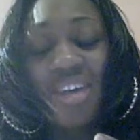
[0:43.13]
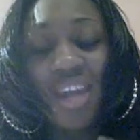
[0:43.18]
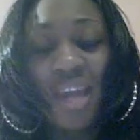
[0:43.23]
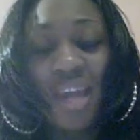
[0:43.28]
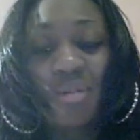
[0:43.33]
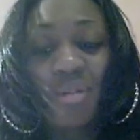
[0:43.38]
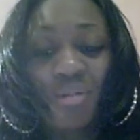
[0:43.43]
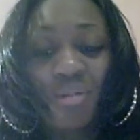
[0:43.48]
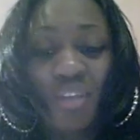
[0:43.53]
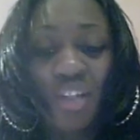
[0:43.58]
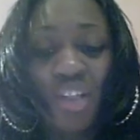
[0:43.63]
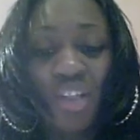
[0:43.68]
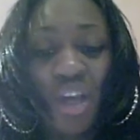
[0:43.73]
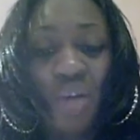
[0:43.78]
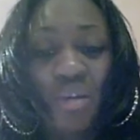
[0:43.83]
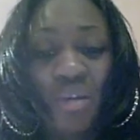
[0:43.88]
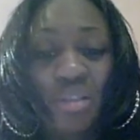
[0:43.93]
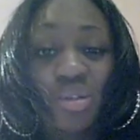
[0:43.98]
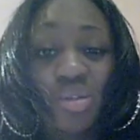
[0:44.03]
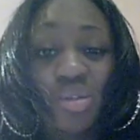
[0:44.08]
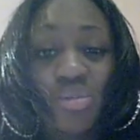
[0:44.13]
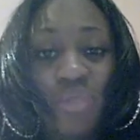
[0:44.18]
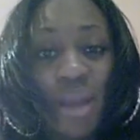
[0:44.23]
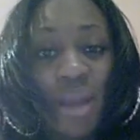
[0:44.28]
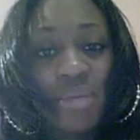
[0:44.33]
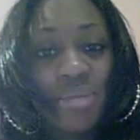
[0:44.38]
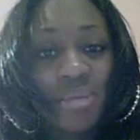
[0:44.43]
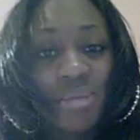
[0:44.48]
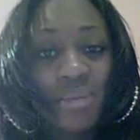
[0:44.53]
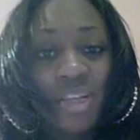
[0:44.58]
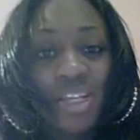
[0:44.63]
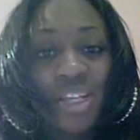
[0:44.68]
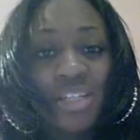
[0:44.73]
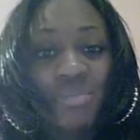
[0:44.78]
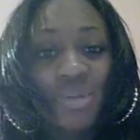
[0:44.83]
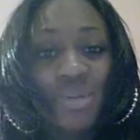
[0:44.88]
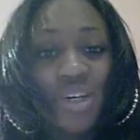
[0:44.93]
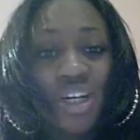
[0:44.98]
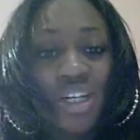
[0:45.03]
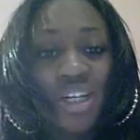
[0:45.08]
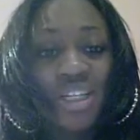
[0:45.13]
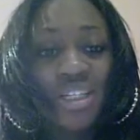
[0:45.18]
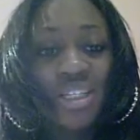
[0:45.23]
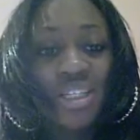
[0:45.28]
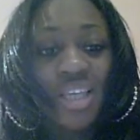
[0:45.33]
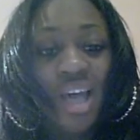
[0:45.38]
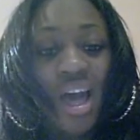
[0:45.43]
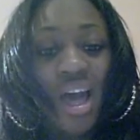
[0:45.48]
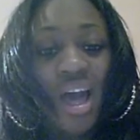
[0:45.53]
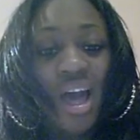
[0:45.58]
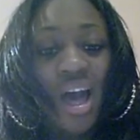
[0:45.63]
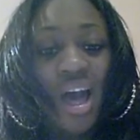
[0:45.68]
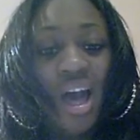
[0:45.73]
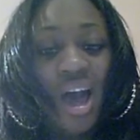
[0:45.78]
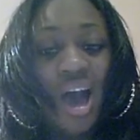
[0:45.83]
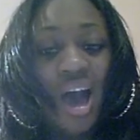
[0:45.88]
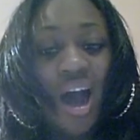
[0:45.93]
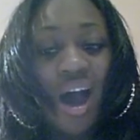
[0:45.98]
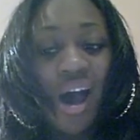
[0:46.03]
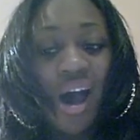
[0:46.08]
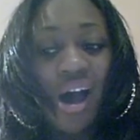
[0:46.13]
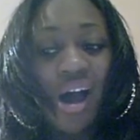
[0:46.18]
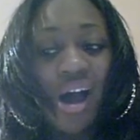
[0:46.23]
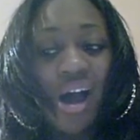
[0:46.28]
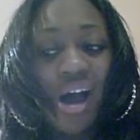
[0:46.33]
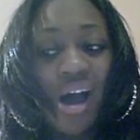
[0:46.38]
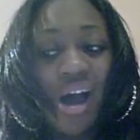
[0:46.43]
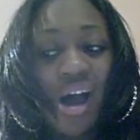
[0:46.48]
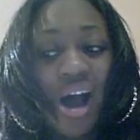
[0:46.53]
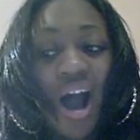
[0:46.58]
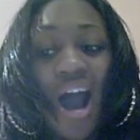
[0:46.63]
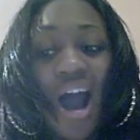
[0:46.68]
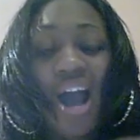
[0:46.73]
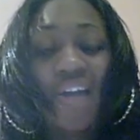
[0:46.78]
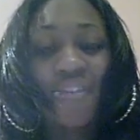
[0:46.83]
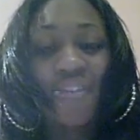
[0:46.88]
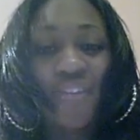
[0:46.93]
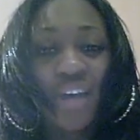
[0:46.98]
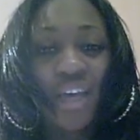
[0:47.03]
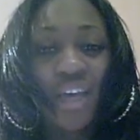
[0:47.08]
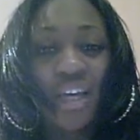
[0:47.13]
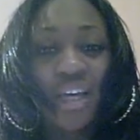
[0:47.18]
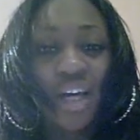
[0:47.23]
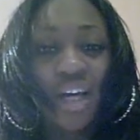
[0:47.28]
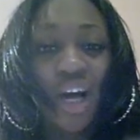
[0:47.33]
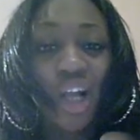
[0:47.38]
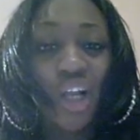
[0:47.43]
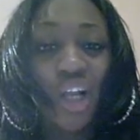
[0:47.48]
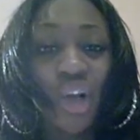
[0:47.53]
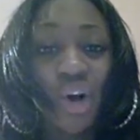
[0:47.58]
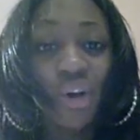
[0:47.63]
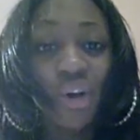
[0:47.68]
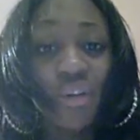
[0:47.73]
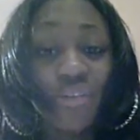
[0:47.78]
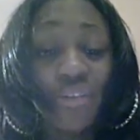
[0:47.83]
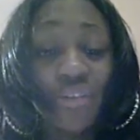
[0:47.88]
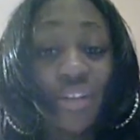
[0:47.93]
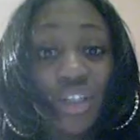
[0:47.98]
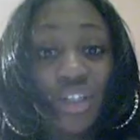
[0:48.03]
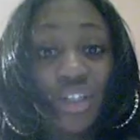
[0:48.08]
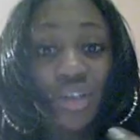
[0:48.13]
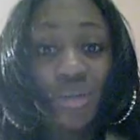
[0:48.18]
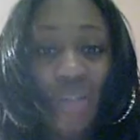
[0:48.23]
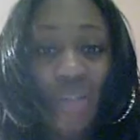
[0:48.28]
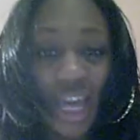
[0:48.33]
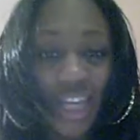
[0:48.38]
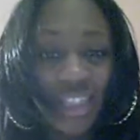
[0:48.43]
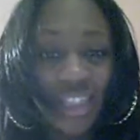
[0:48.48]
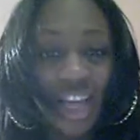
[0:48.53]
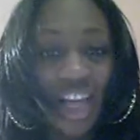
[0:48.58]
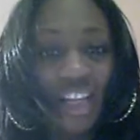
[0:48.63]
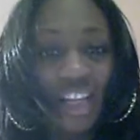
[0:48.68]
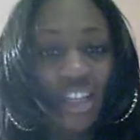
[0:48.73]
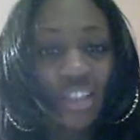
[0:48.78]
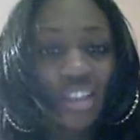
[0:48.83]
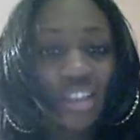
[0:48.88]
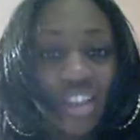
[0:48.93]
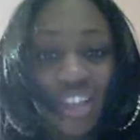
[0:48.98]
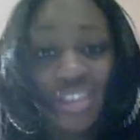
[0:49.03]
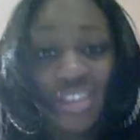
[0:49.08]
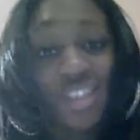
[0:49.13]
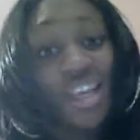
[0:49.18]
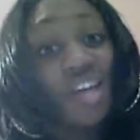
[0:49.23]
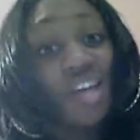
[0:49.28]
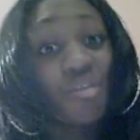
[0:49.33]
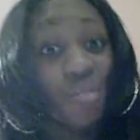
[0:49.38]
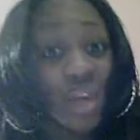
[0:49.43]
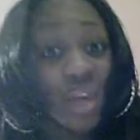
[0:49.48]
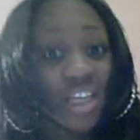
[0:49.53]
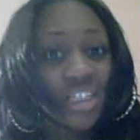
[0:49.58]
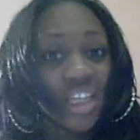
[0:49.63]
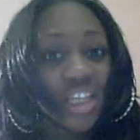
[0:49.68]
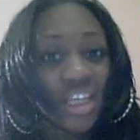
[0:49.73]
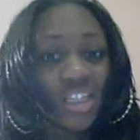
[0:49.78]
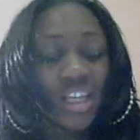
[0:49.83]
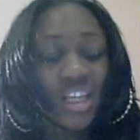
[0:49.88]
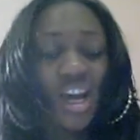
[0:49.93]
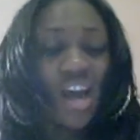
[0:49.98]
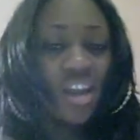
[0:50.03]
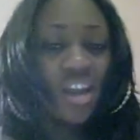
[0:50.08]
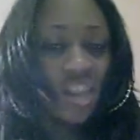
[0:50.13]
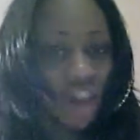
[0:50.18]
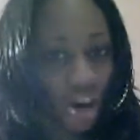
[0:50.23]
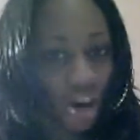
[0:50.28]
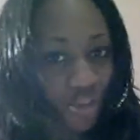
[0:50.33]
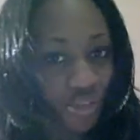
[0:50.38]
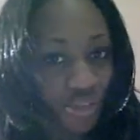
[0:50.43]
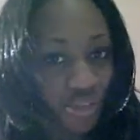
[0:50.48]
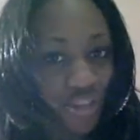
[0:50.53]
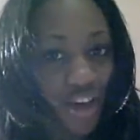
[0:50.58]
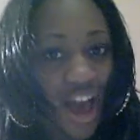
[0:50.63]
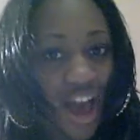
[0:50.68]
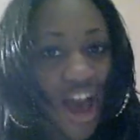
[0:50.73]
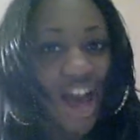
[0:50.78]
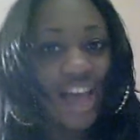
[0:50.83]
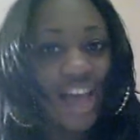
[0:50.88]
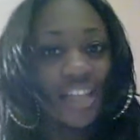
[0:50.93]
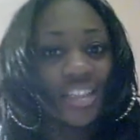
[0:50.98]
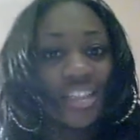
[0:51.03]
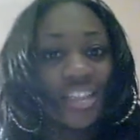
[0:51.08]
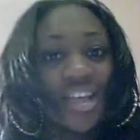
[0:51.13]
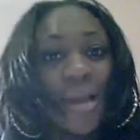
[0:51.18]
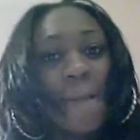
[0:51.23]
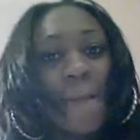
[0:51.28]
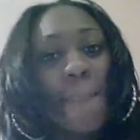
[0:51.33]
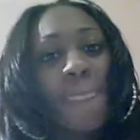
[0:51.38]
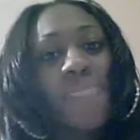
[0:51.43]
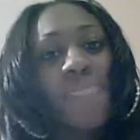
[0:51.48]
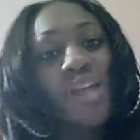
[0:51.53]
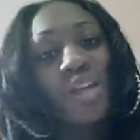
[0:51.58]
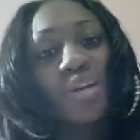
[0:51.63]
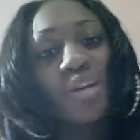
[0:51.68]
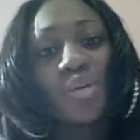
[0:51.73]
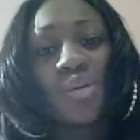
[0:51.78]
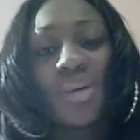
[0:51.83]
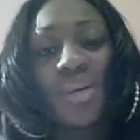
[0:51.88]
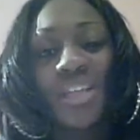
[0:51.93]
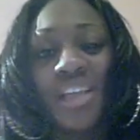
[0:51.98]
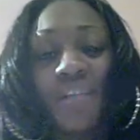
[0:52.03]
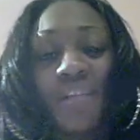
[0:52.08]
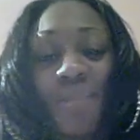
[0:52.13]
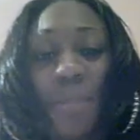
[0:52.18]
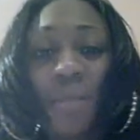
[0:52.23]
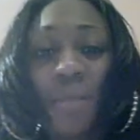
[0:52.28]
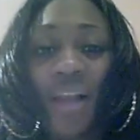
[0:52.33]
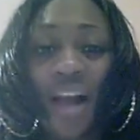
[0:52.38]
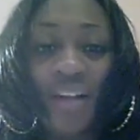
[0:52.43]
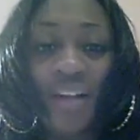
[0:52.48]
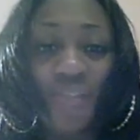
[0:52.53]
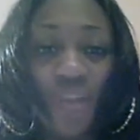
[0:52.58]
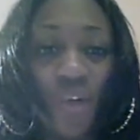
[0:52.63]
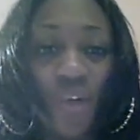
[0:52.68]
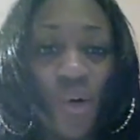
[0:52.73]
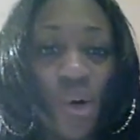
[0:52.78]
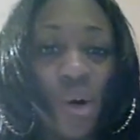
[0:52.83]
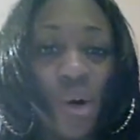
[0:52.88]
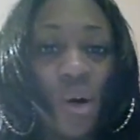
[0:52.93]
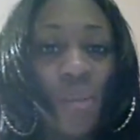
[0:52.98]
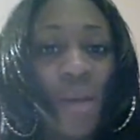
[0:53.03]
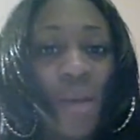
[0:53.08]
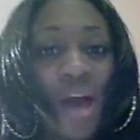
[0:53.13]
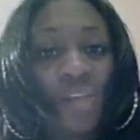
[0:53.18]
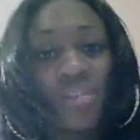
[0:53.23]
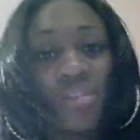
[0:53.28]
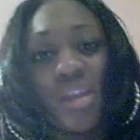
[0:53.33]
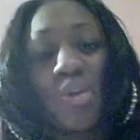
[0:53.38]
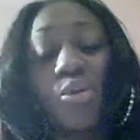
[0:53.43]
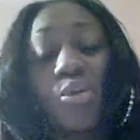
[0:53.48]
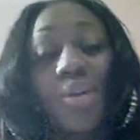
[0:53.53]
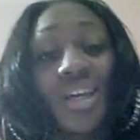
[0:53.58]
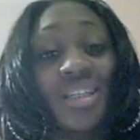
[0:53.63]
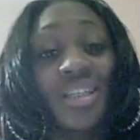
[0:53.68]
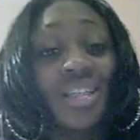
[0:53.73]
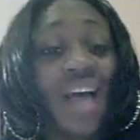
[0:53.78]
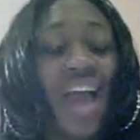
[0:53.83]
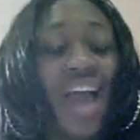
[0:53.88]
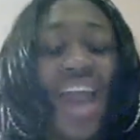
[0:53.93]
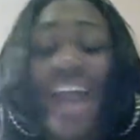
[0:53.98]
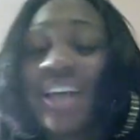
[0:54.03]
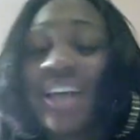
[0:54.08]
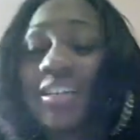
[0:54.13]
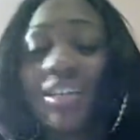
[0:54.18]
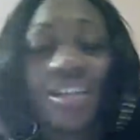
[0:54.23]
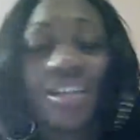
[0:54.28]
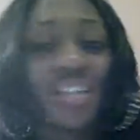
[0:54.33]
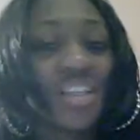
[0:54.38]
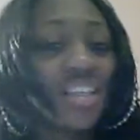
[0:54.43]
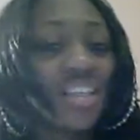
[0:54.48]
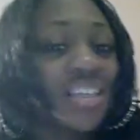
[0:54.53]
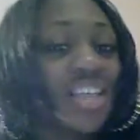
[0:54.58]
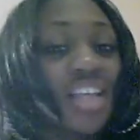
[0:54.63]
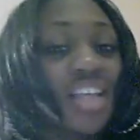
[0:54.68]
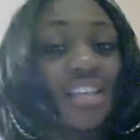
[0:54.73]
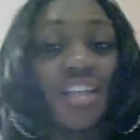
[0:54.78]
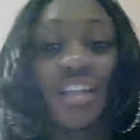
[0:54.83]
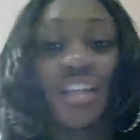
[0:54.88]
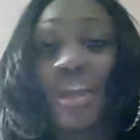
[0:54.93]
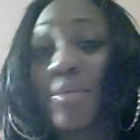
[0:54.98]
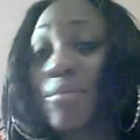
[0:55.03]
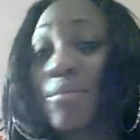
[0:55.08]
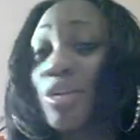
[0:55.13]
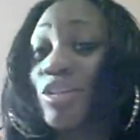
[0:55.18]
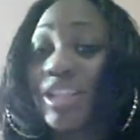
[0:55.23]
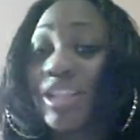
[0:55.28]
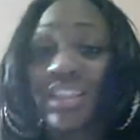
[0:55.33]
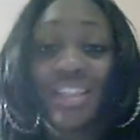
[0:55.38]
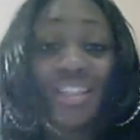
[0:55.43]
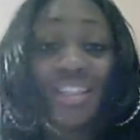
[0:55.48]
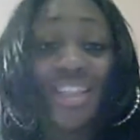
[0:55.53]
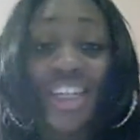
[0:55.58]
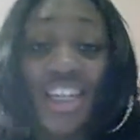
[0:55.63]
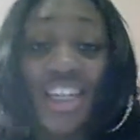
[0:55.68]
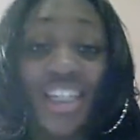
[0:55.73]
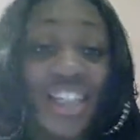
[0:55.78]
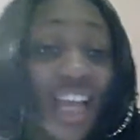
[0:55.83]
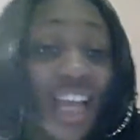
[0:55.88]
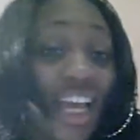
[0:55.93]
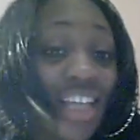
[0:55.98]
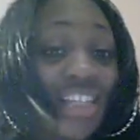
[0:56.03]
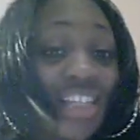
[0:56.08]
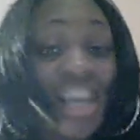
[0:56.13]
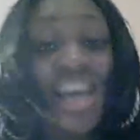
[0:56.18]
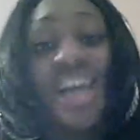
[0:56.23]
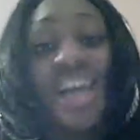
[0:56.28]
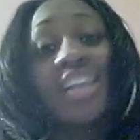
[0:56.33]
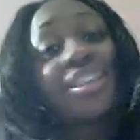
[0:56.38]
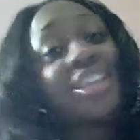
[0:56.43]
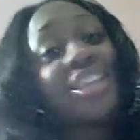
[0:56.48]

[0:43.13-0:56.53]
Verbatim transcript: the name of the show is called Rate Me Please because I think a lot of U K talent doesn't get rated enough, and they don't always have a platform, and they're always like endlessly sending their music to D Js,